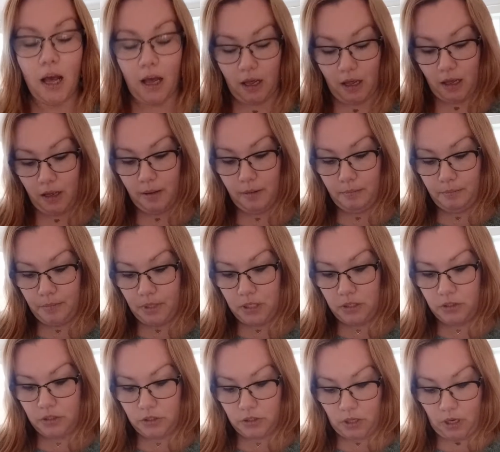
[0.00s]

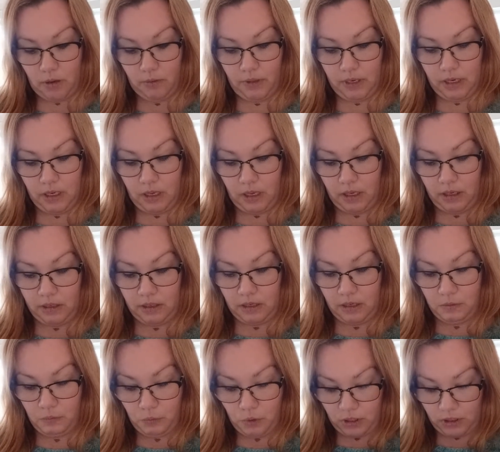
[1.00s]
So
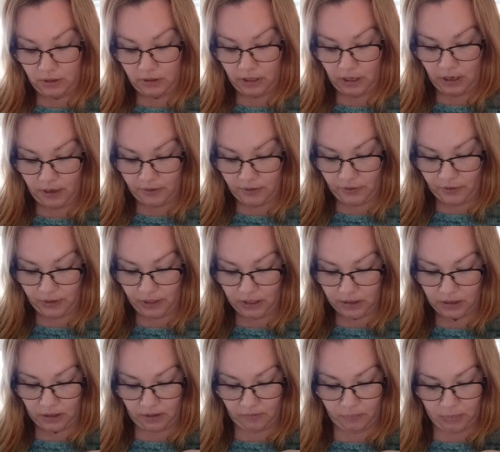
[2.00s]
one of the other
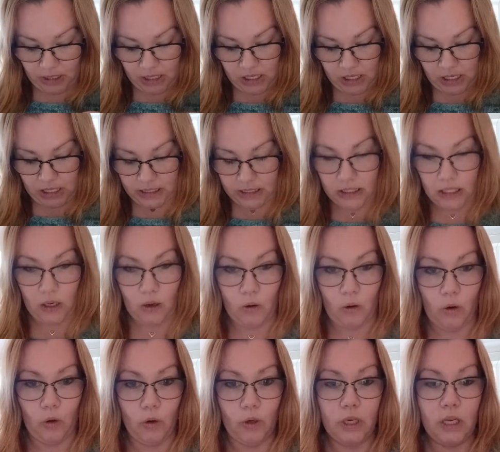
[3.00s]
things I've been knitting
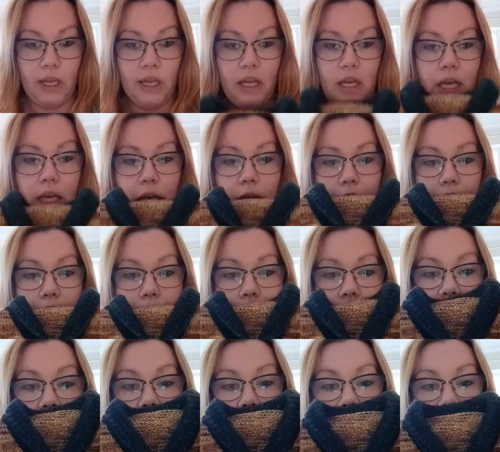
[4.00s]
on
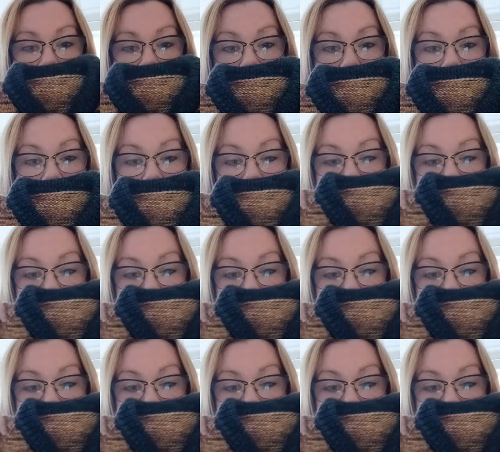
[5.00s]
is this